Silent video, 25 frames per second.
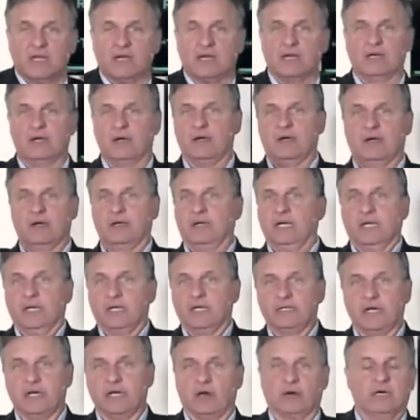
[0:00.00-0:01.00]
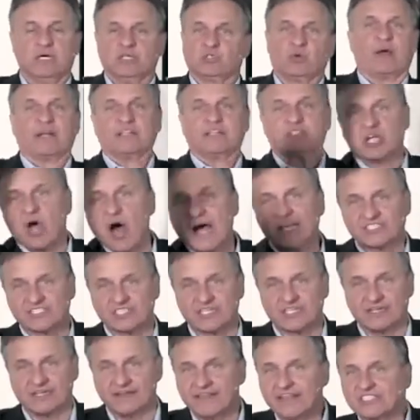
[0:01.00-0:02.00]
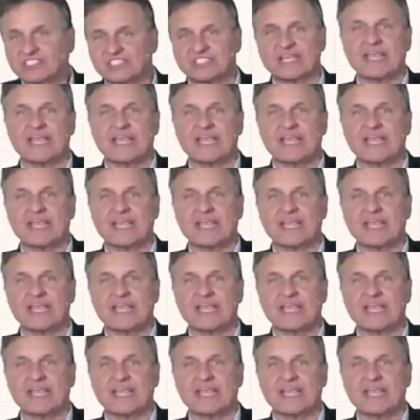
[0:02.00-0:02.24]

Uh, you know, do I toss it in this